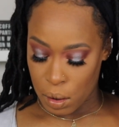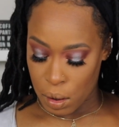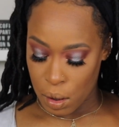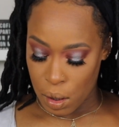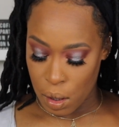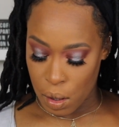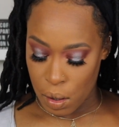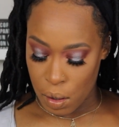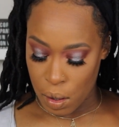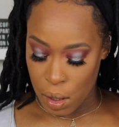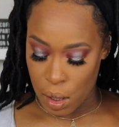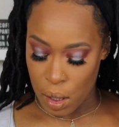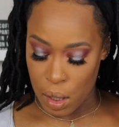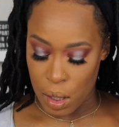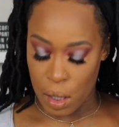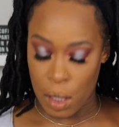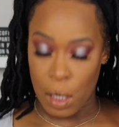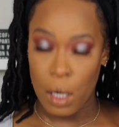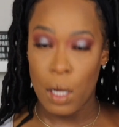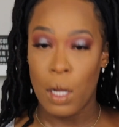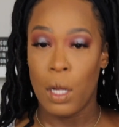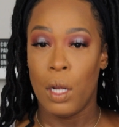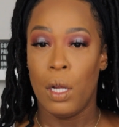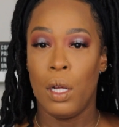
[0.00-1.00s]
Go ahead.
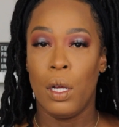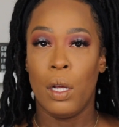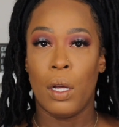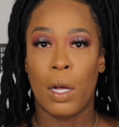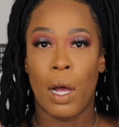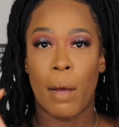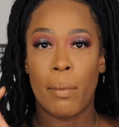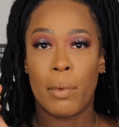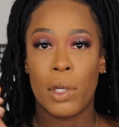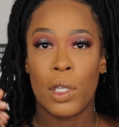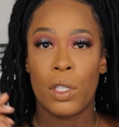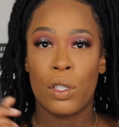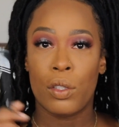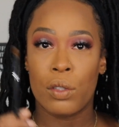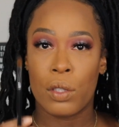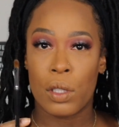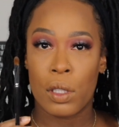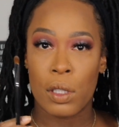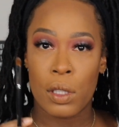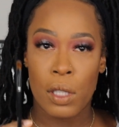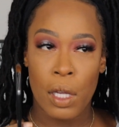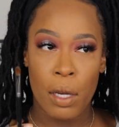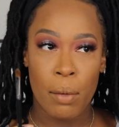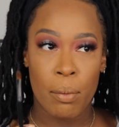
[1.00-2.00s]
I'm gonna use
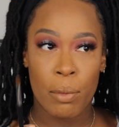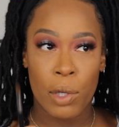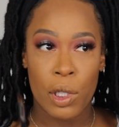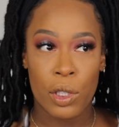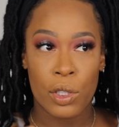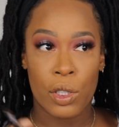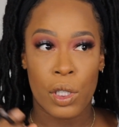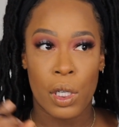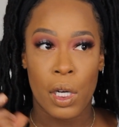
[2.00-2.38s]
the same brush